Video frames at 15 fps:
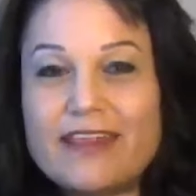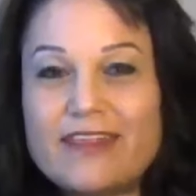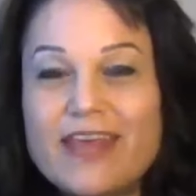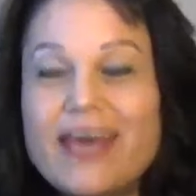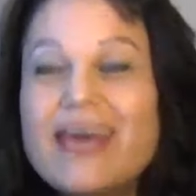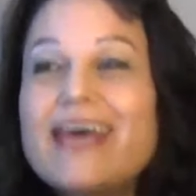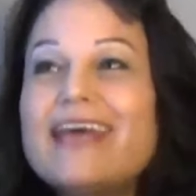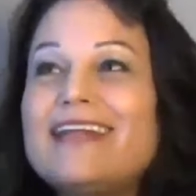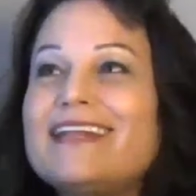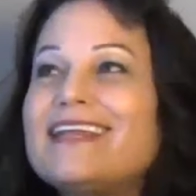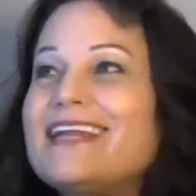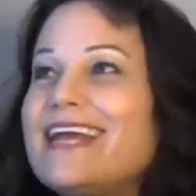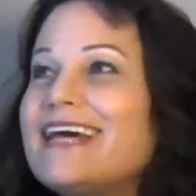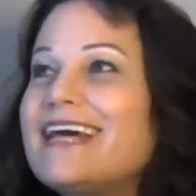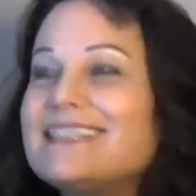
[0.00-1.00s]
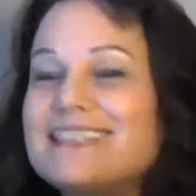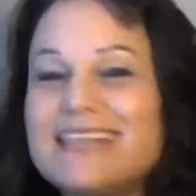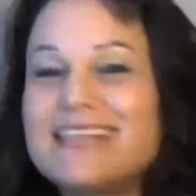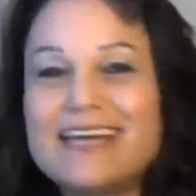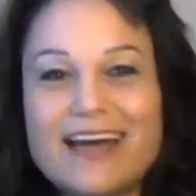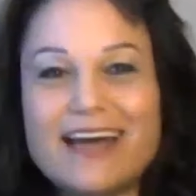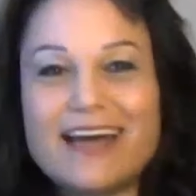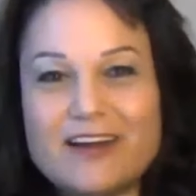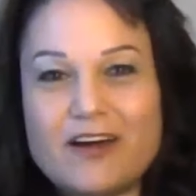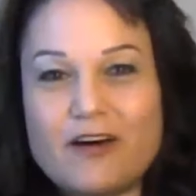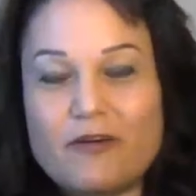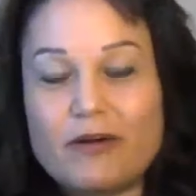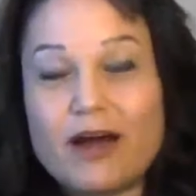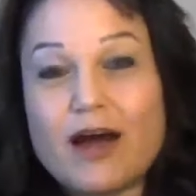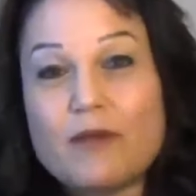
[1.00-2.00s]
And then the next thing I
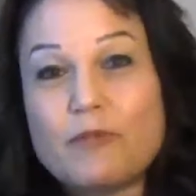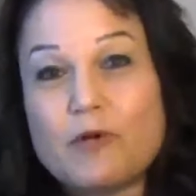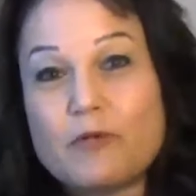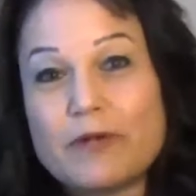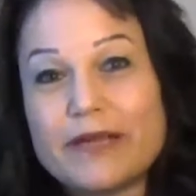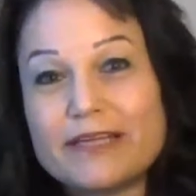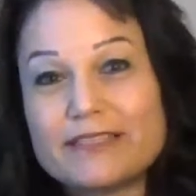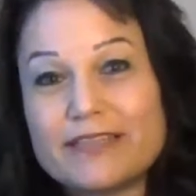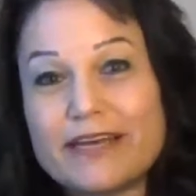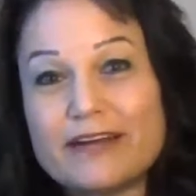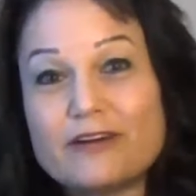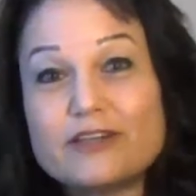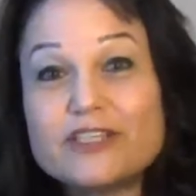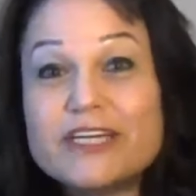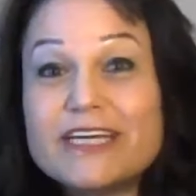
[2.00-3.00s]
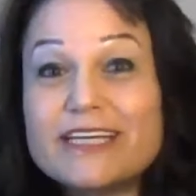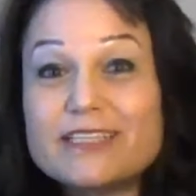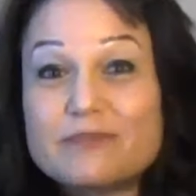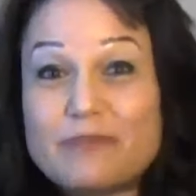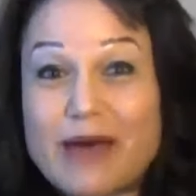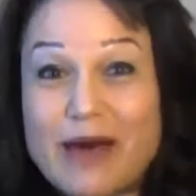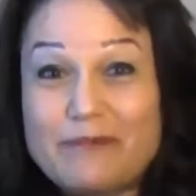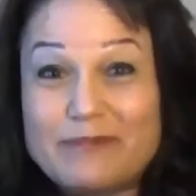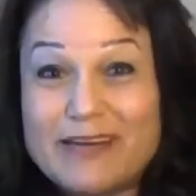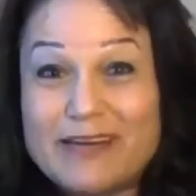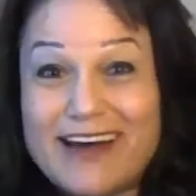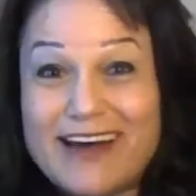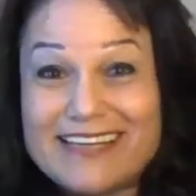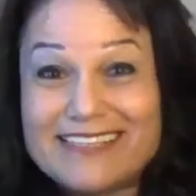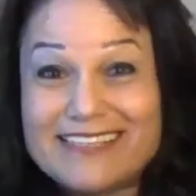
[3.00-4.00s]
know, a couple weeks later, she gets
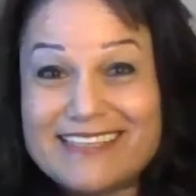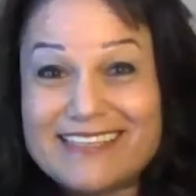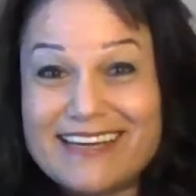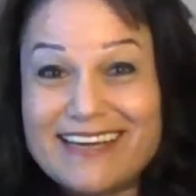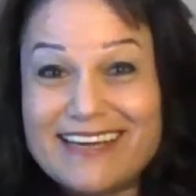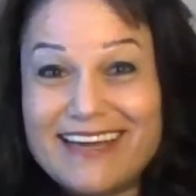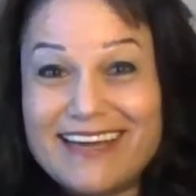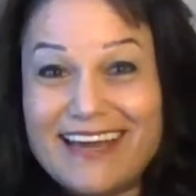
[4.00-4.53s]
baptized.